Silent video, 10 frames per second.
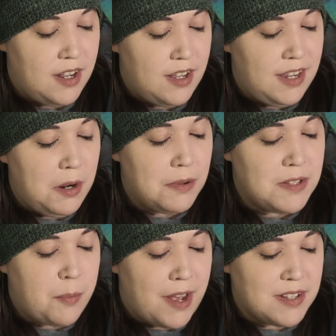It was
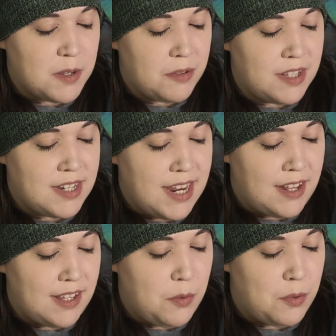impossible to
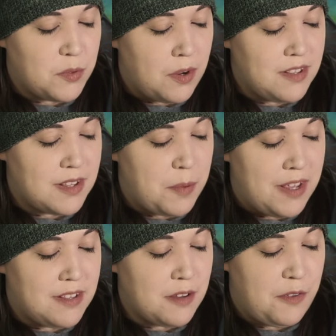tell it was once a
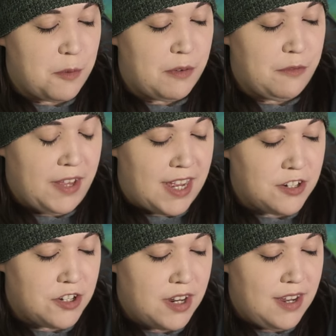piece of human
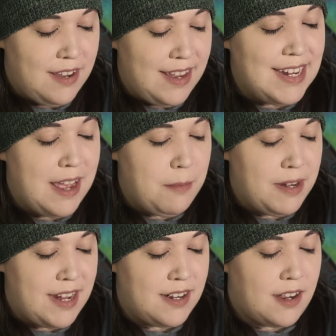flesh. It
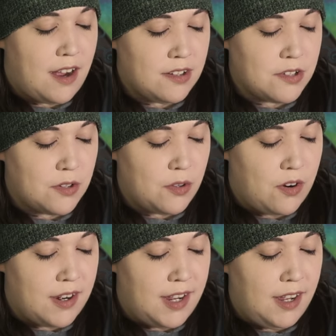emanated a hostile
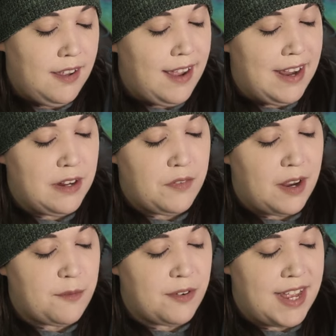aura, and if
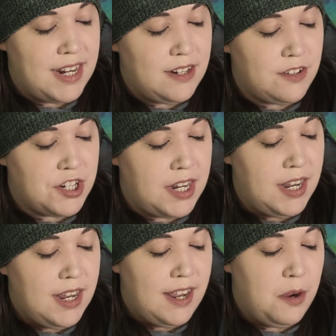not for that energy,
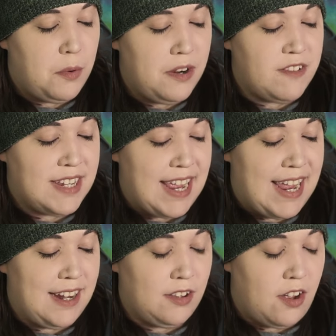it would have
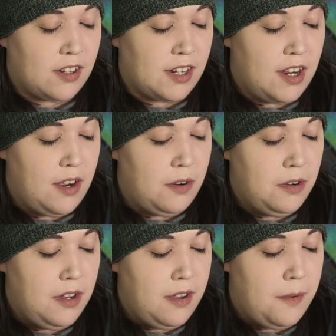decayed long ago.
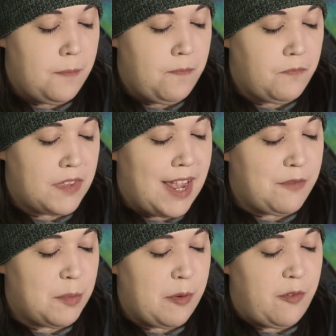
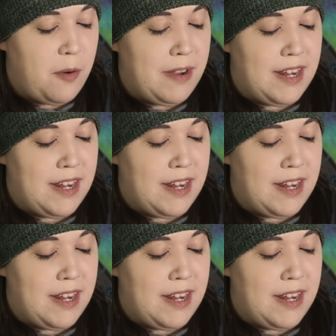After performing an